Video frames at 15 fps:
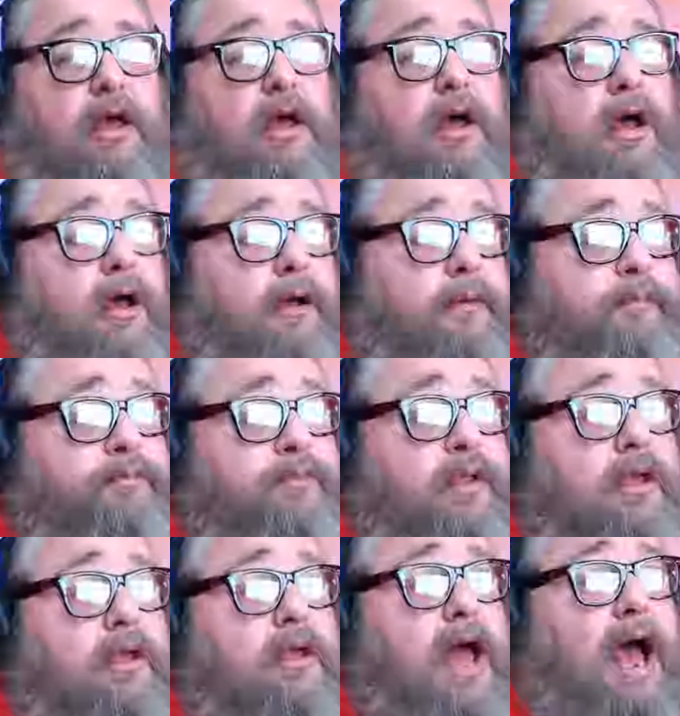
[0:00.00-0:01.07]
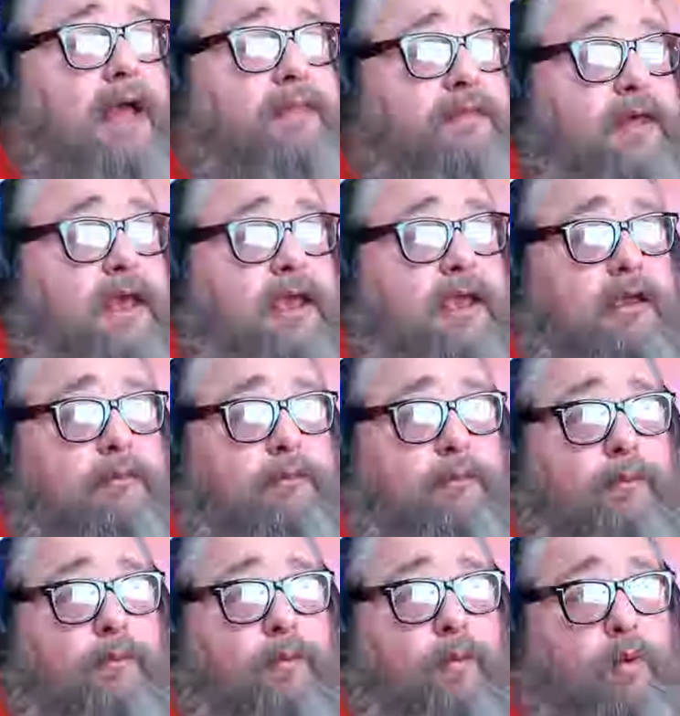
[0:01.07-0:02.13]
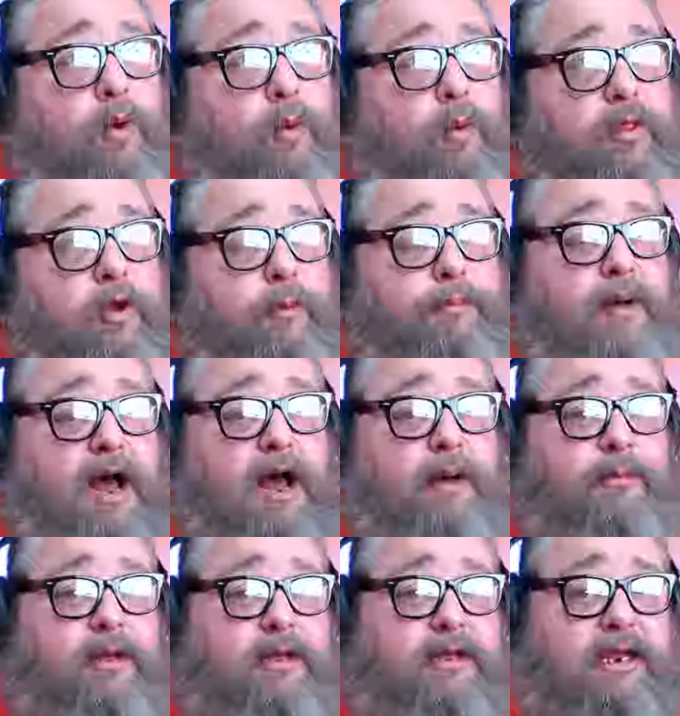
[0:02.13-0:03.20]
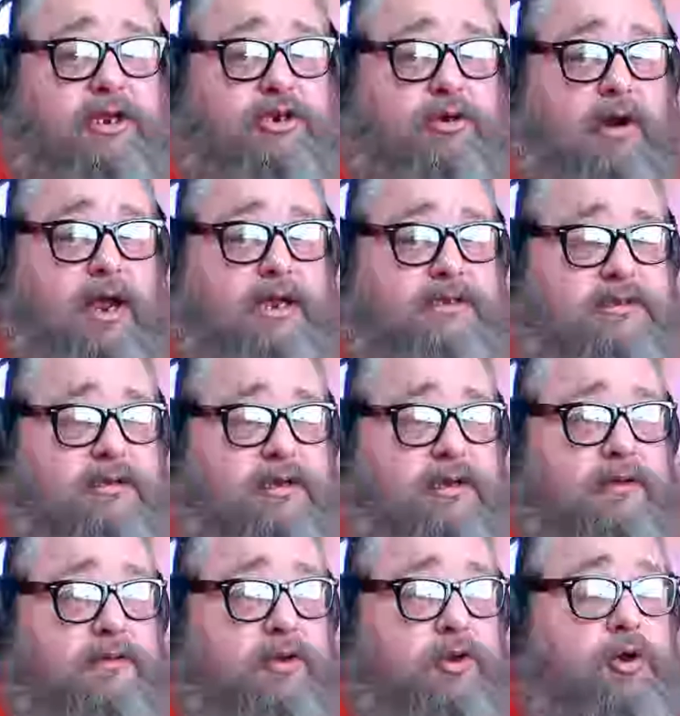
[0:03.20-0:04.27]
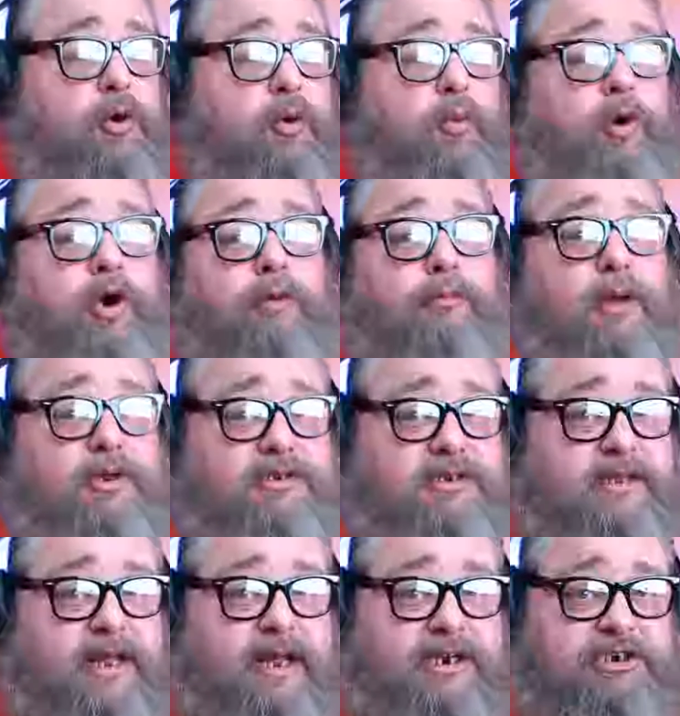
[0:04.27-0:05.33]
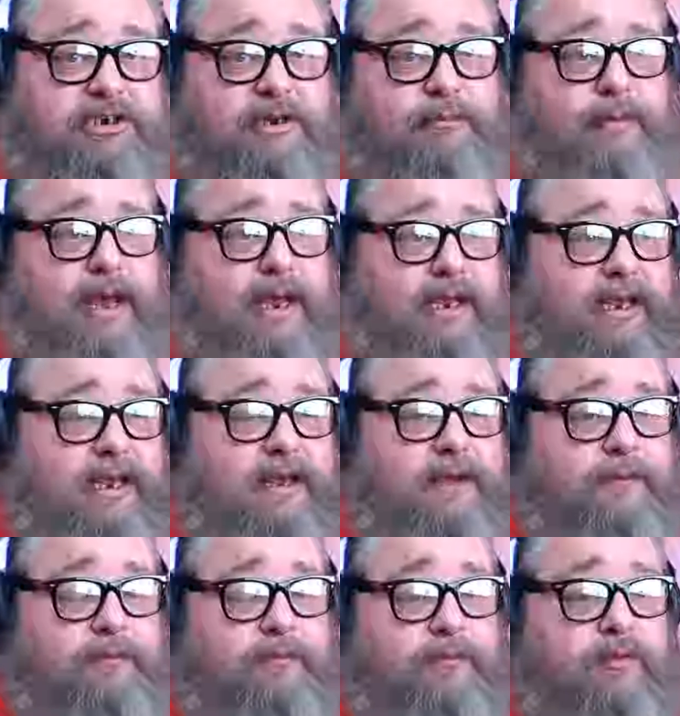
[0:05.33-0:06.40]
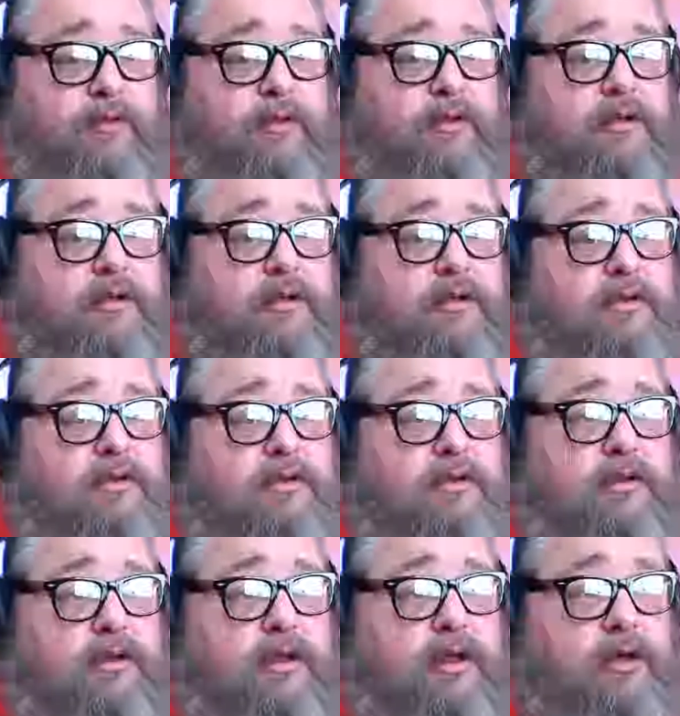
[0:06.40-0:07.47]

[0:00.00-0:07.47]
I think with Obama, he tried to reel most of that shit back in. You know,